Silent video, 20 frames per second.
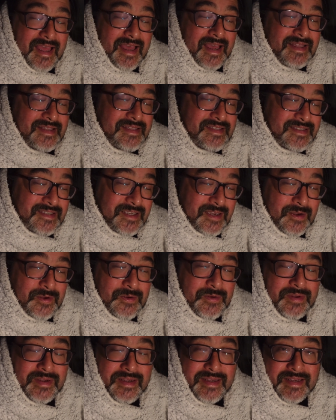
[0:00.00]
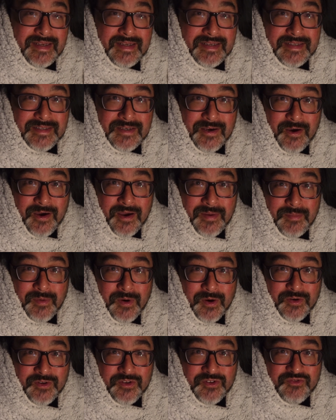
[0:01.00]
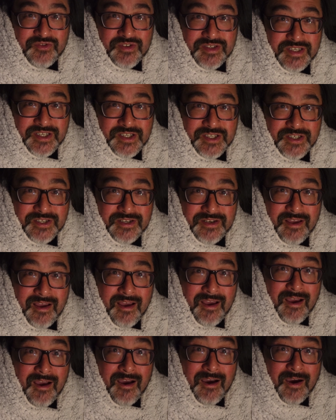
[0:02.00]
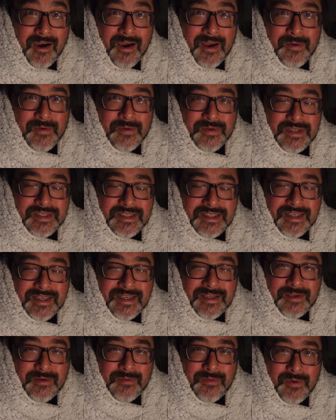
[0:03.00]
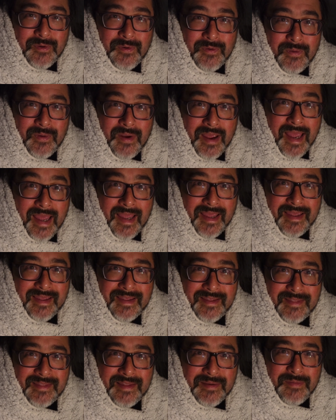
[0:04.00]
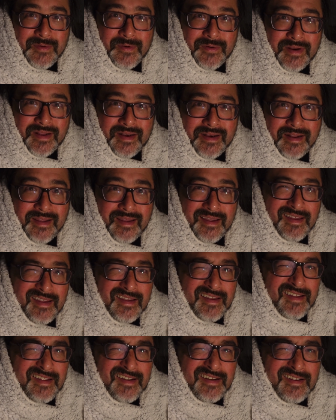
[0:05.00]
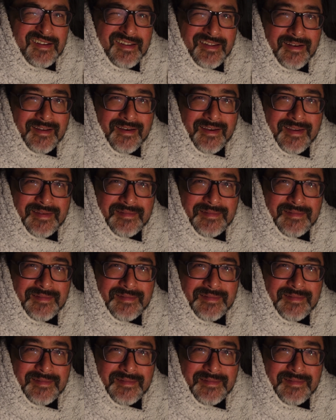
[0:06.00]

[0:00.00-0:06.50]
And so, in time-honoured tradition, I will see you all in the morning. Night-night.